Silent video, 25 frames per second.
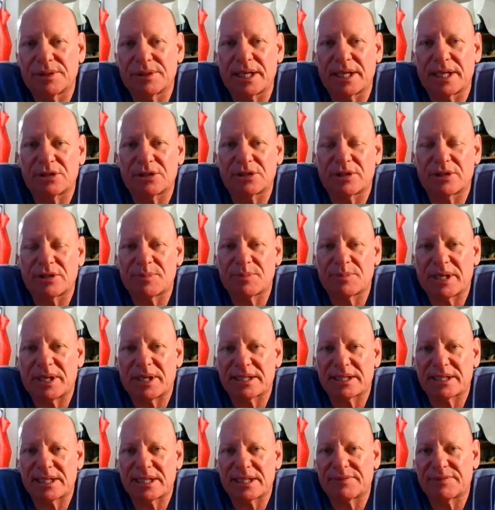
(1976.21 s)
The only
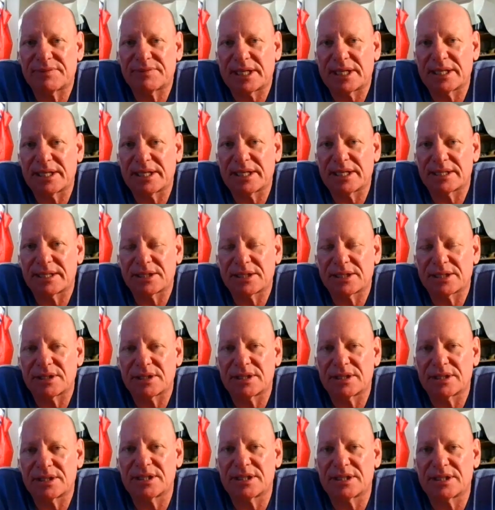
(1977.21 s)
trespass they've done is
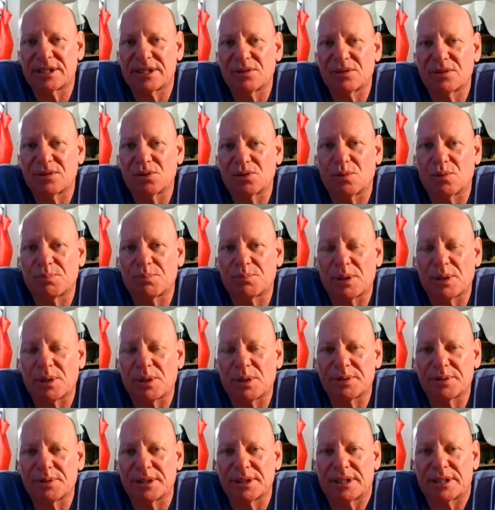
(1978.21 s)
actually steal your
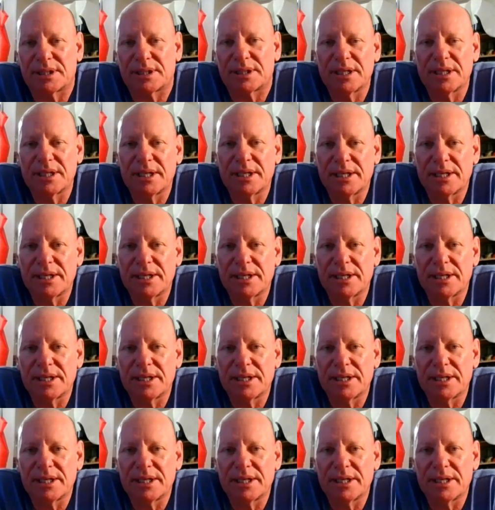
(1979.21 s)
property.